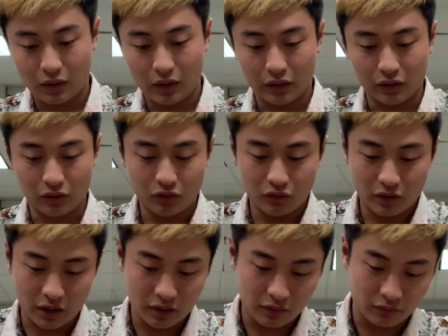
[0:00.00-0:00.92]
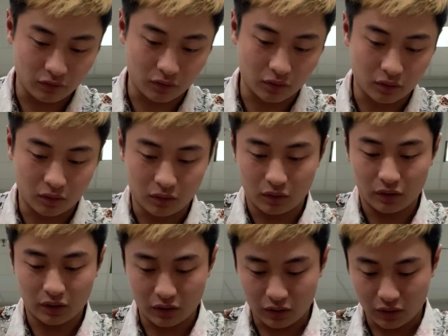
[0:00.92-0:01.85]
And you do that for
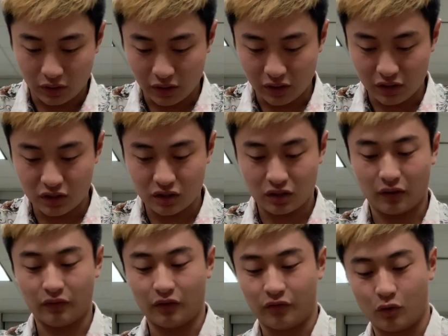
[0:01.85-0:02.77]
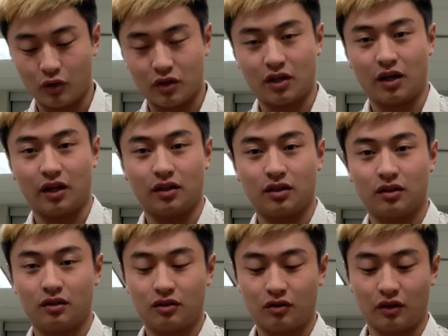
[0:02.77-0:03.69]
each of the 4 sides.
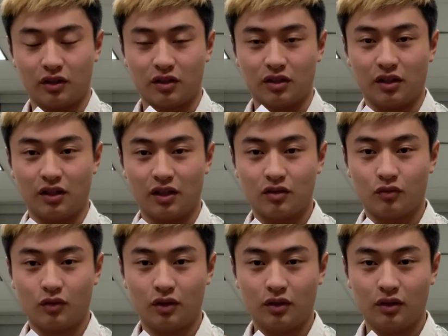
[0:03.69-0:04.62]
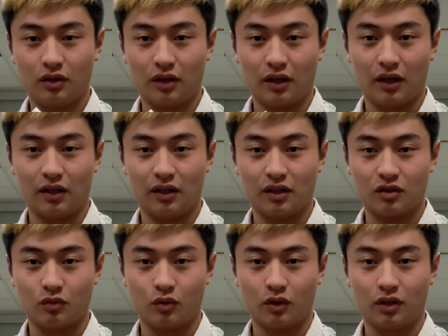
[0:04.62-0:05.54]
So I just did this one and this
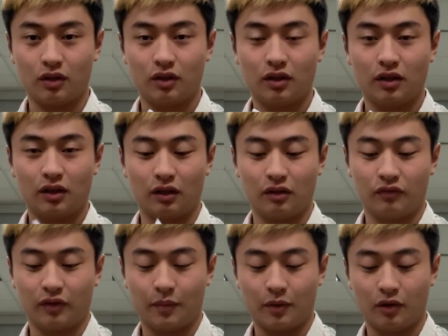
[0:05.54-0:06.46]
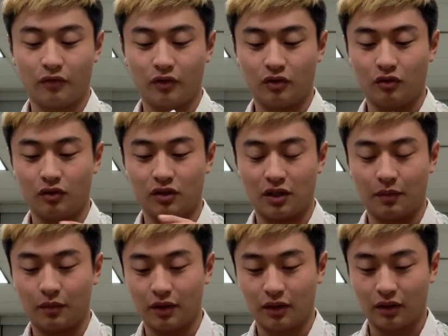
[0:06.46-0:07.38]
one. Now you flip it over and do the same
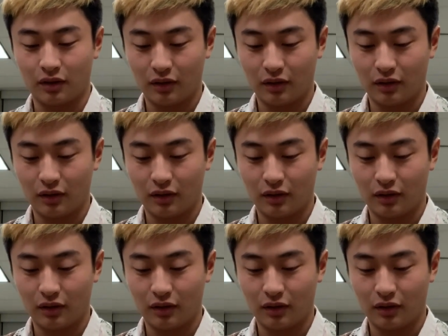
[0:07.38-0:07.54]
thing.